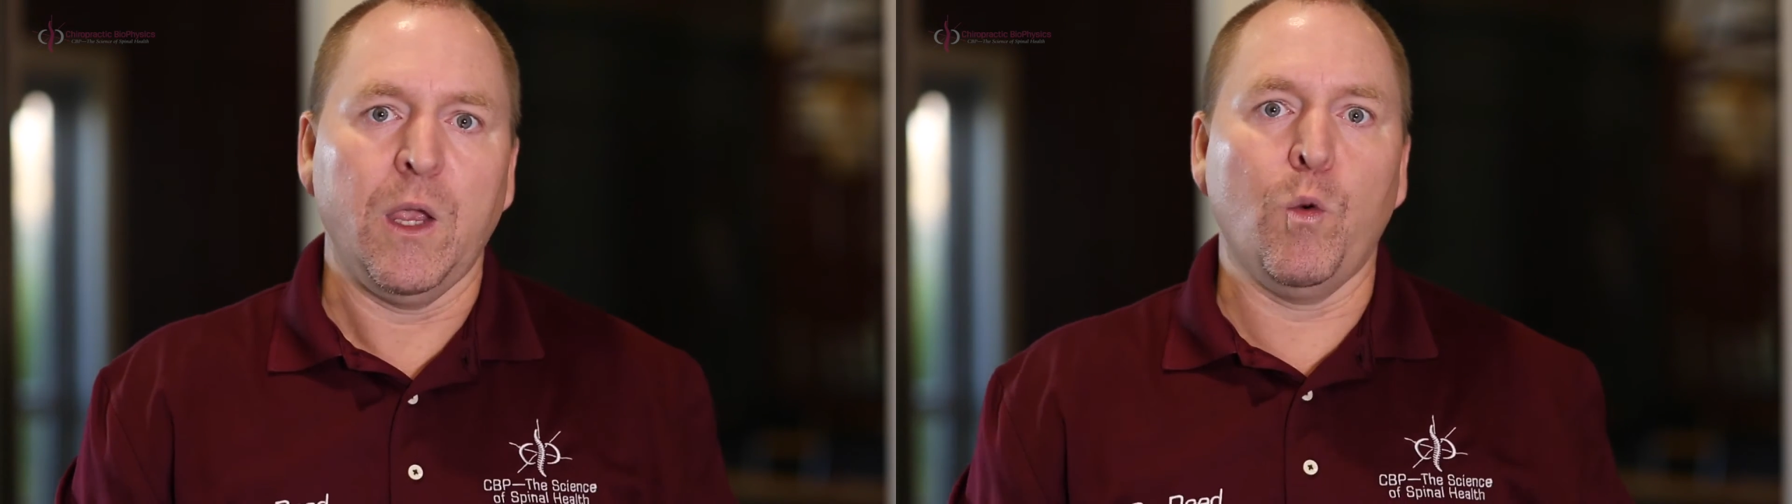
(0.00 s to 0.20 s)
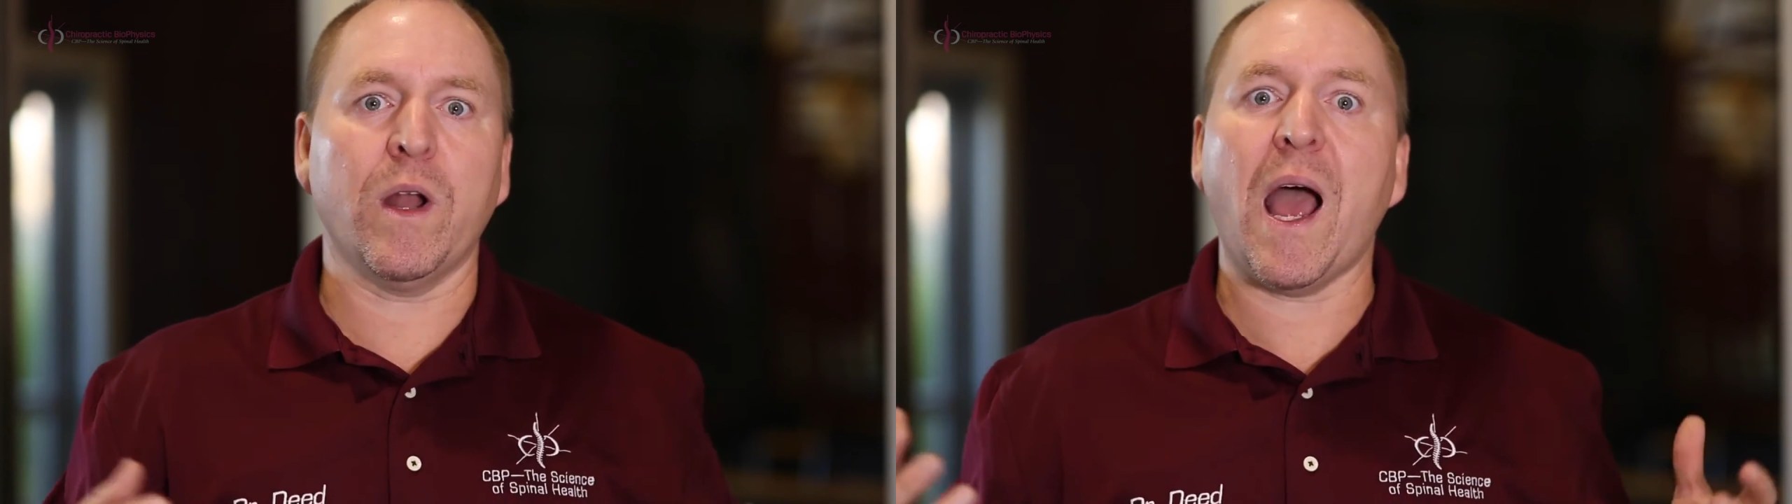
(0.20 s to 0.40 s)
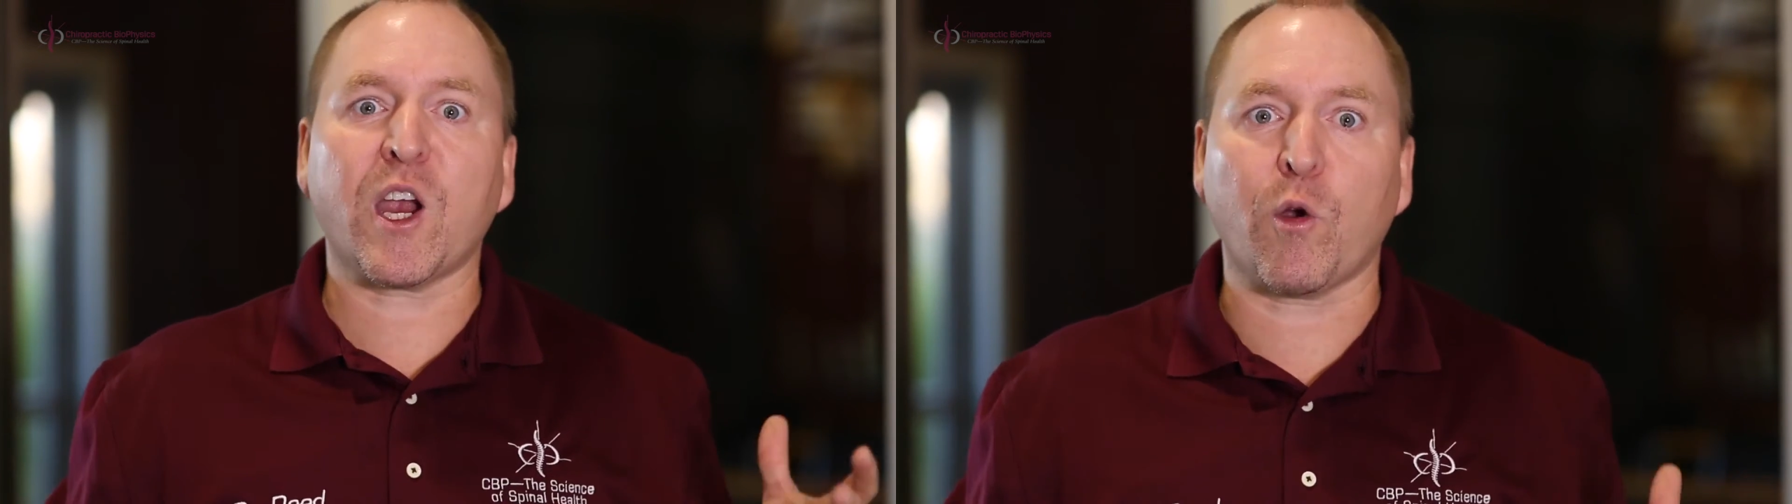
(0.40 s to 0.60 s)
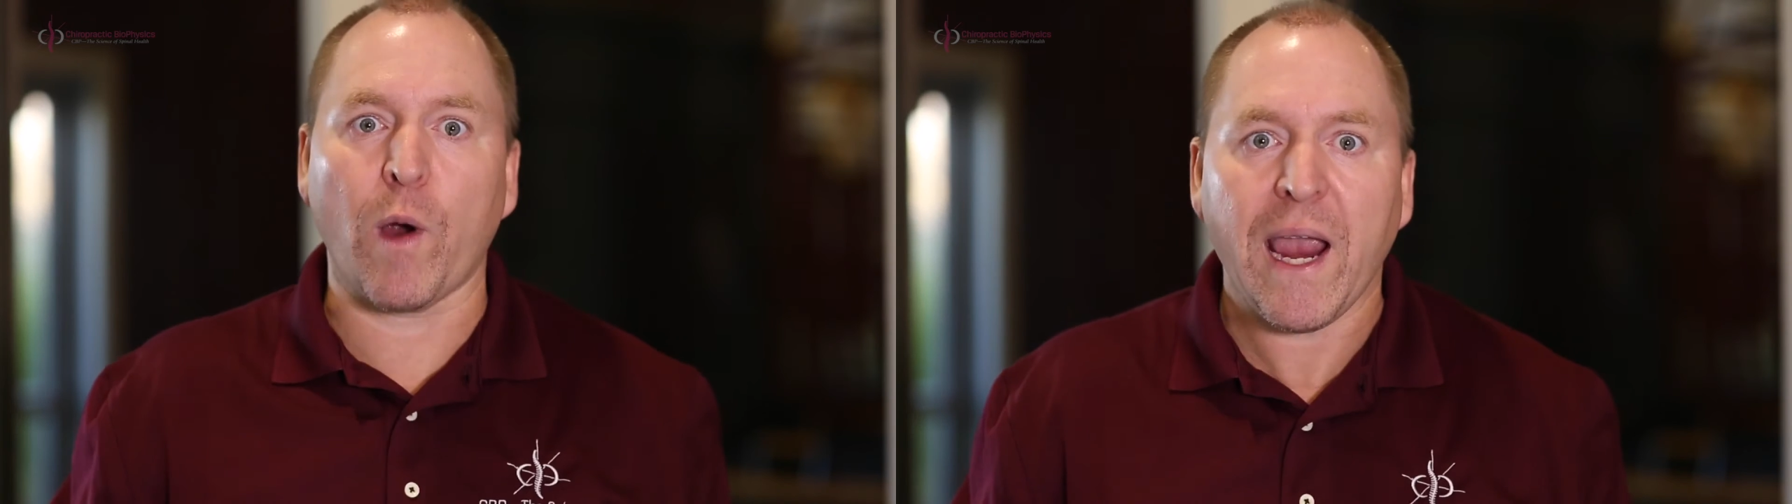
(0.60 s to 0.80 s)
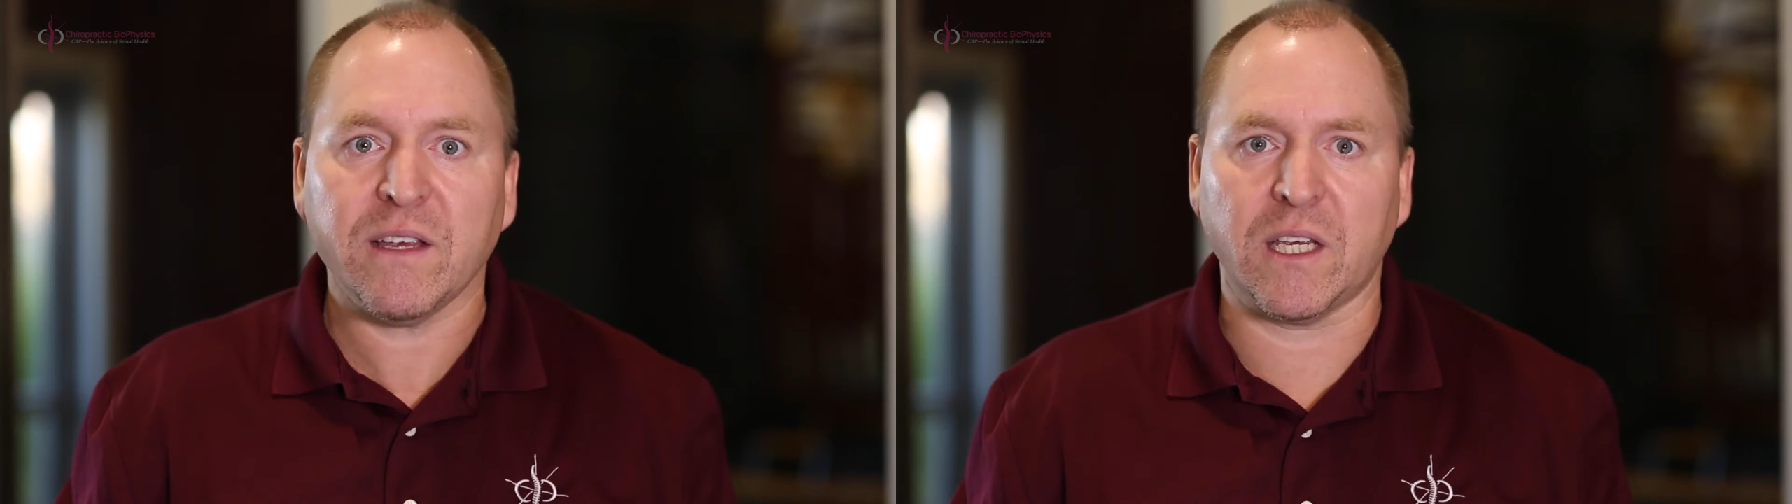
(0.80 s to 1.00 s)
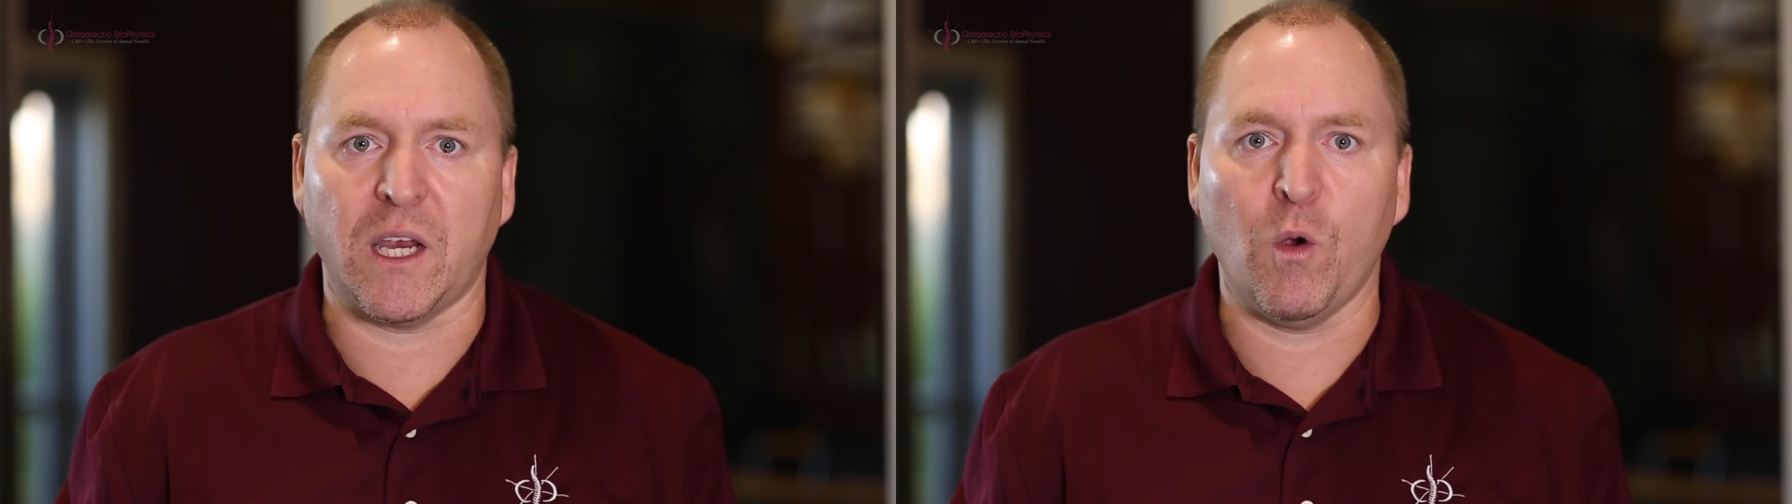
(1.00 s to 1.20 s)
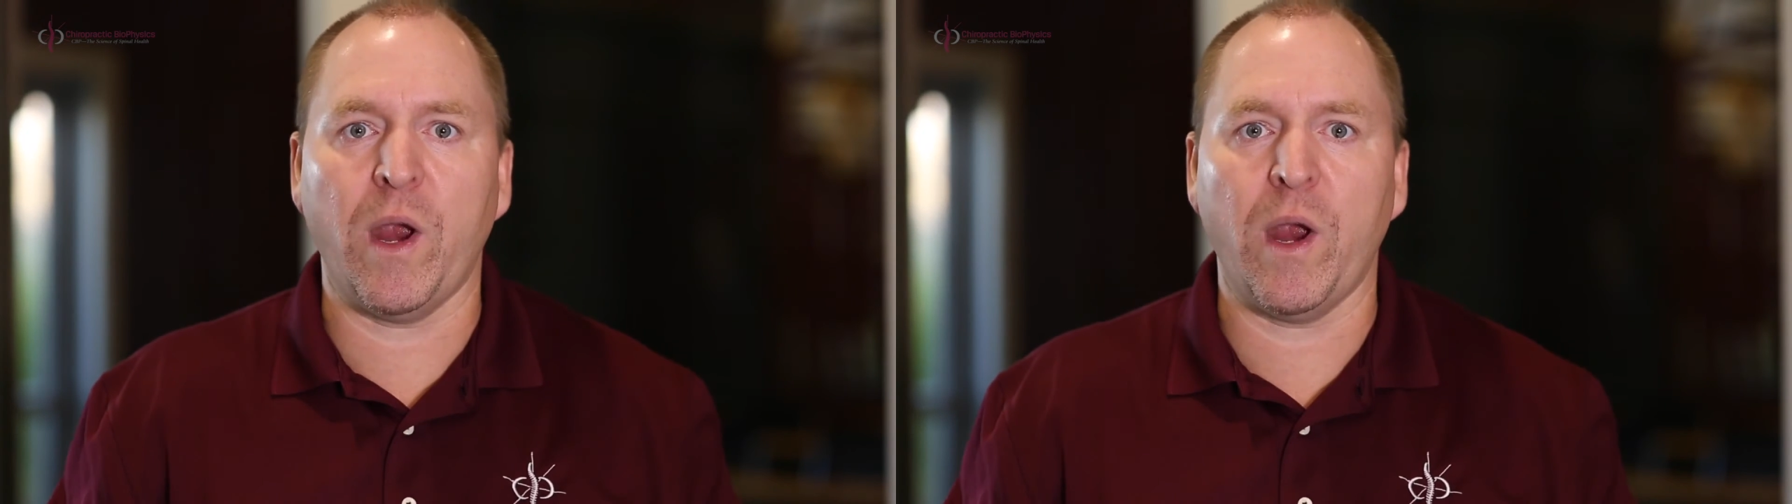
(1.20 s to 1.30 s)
We're not crazy.